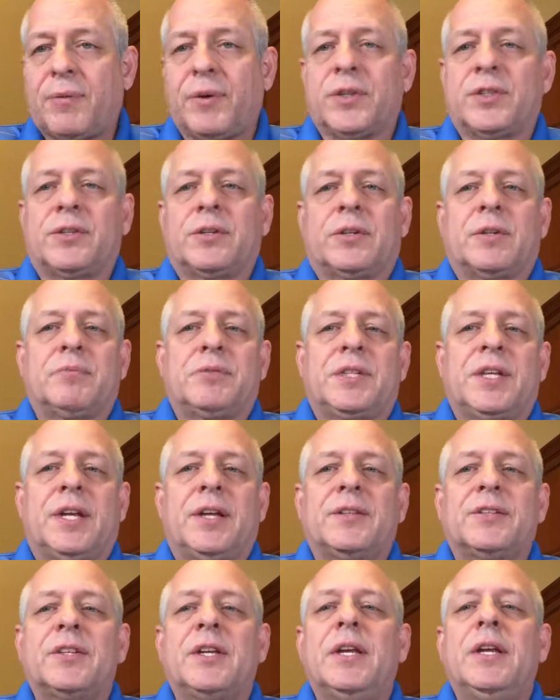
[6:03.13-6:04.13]
every
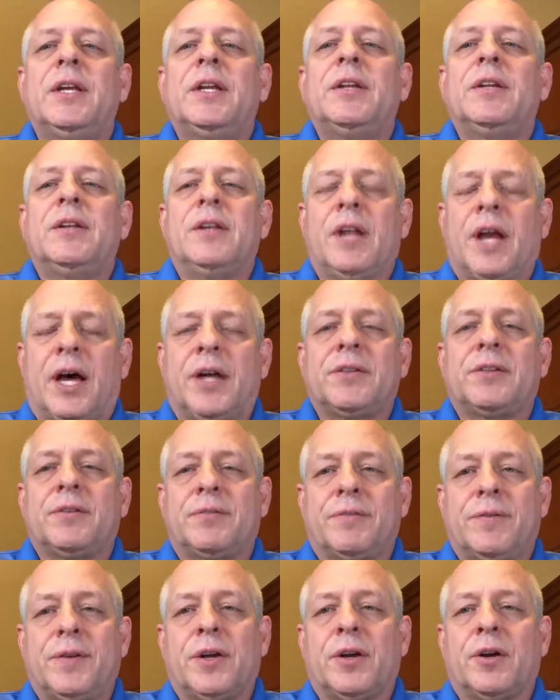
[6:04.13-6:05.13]
circumstance not
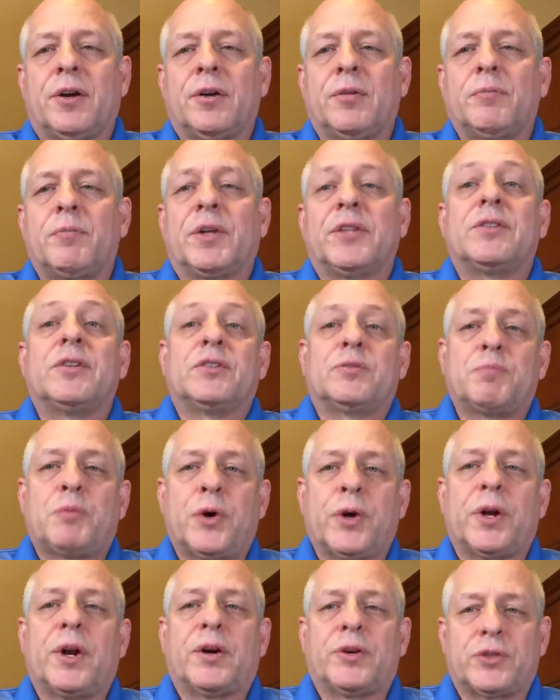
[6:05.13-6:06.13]
to fear, but to
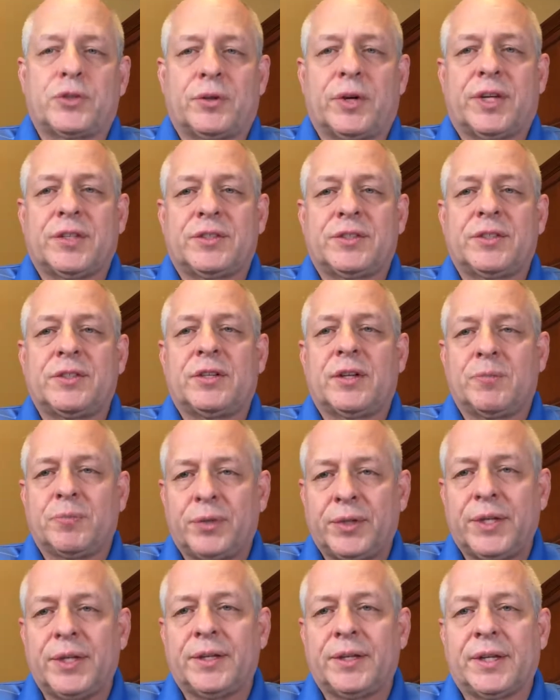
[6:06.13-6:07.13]
put our trust
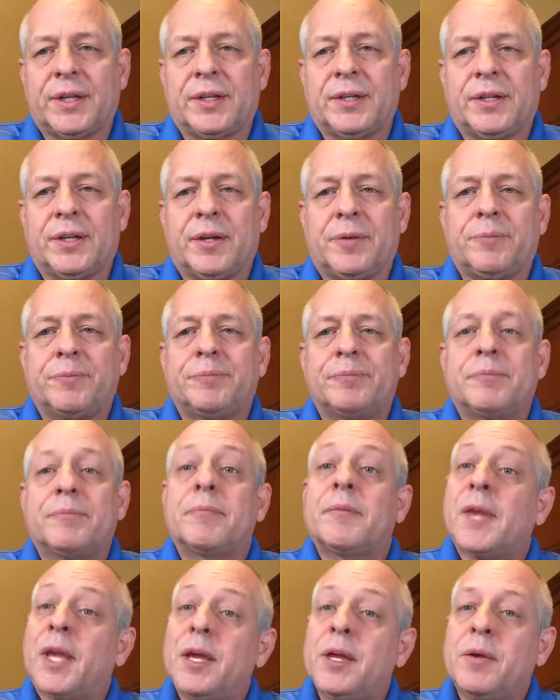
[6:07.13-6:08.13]
completely in him.
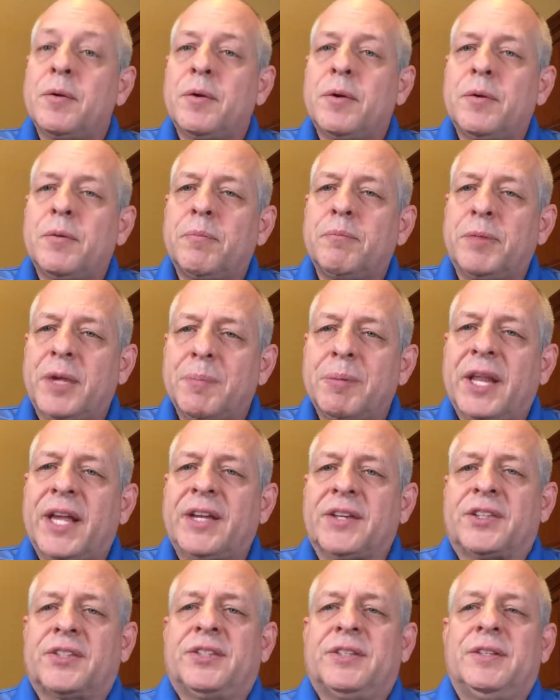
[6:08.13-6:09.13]
Be
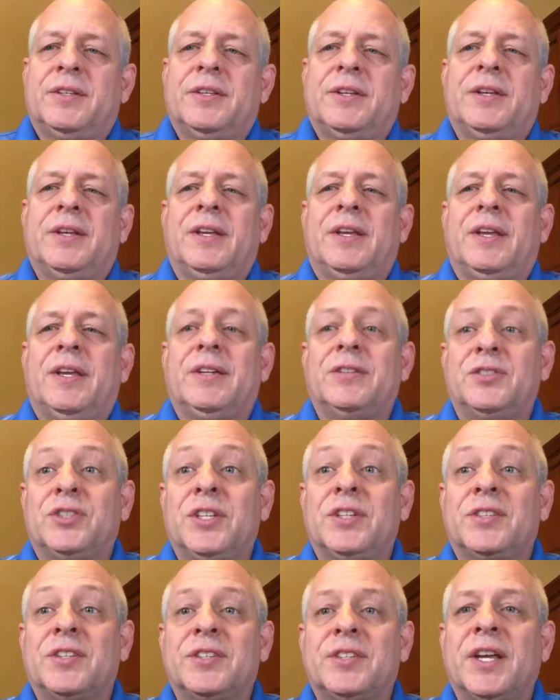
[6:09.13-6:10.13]
blessed in
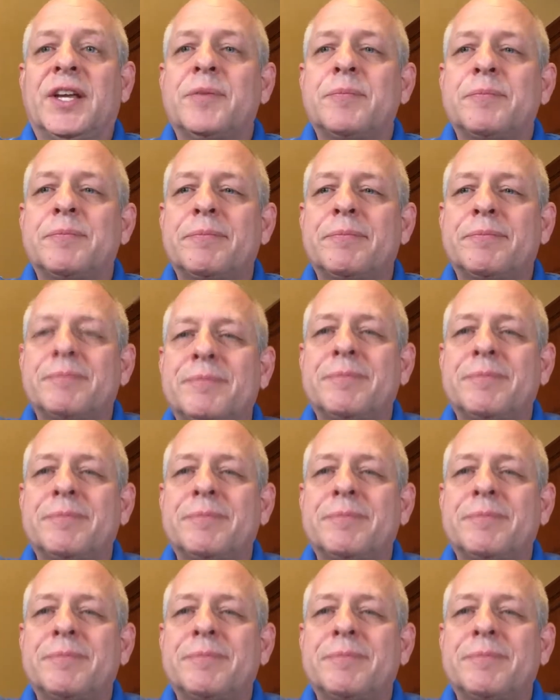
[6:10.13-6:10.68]
Jesus' name.